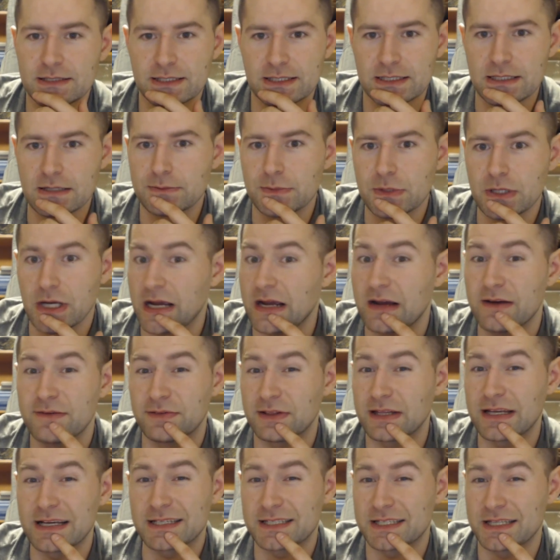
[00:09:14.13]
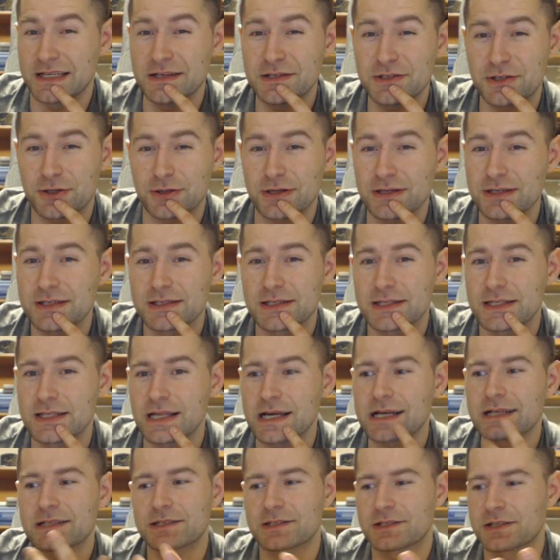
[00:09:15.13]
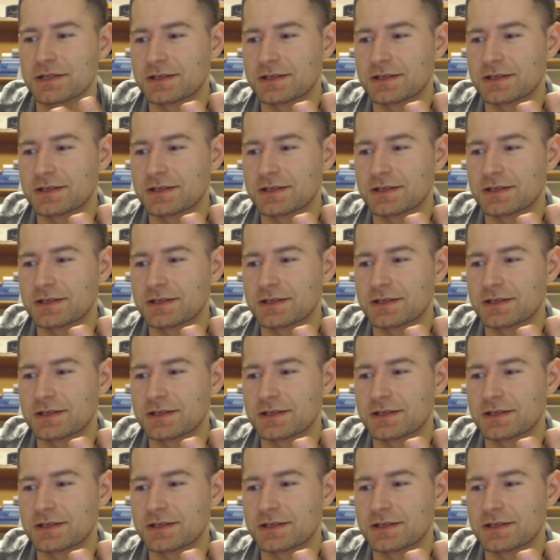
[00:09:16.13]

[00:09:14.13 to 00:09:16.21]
seem to have less interest.